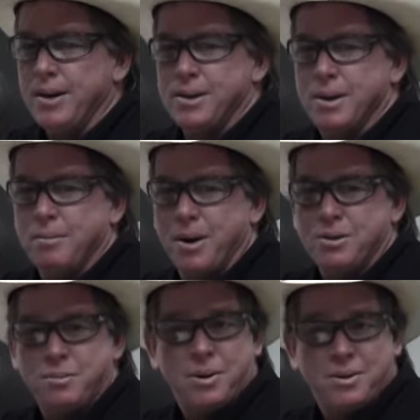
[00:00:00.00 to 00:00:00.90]
here is up
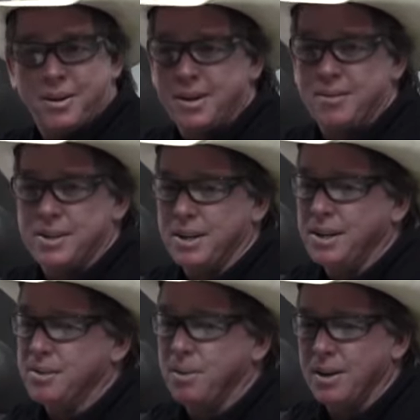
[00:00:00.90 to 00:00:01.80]
close and personal. I've never
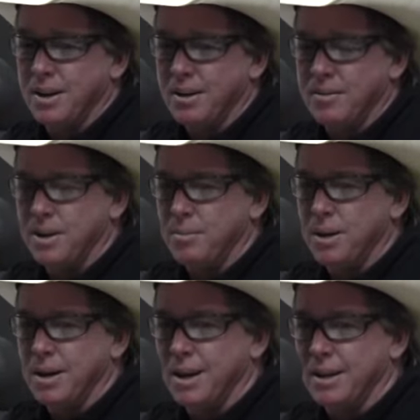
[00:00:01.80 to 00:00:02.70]
seen this monkey love
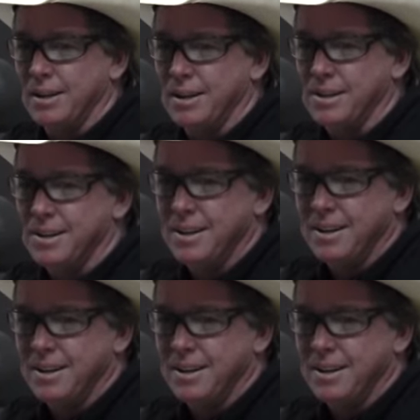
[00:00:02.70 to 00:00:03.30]
anybody like this.